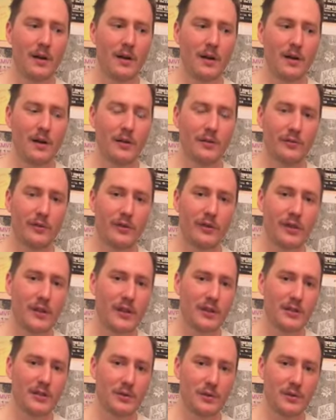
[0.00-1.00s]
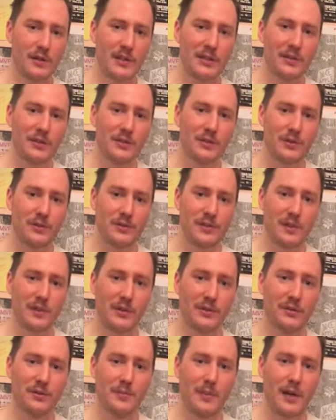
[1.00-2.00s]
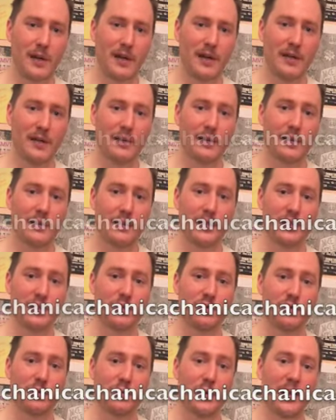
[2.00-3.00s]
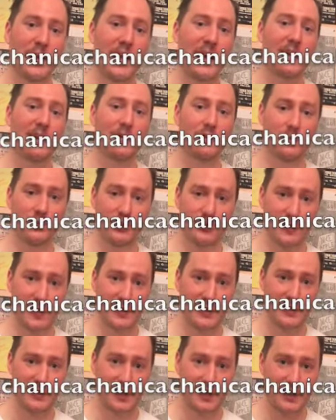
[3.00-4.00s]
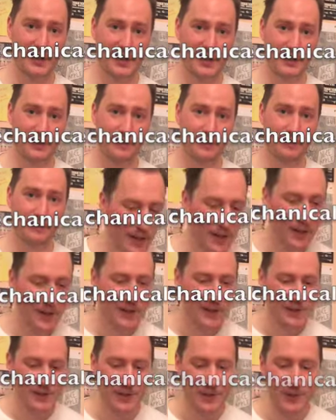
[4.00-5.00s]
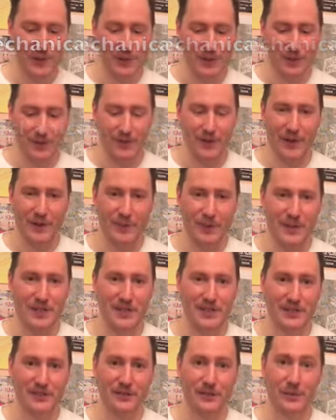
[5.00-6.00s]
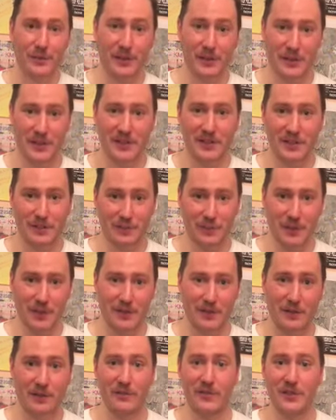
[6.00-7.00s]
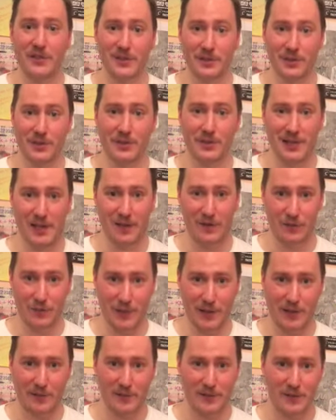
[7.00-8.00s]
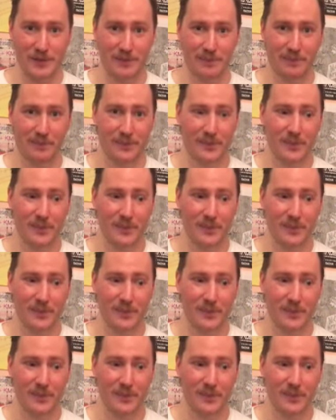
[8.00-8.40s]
are converted into electrical signals by electromechanical transduction. So the vibrations from your instrument are physical sound waves,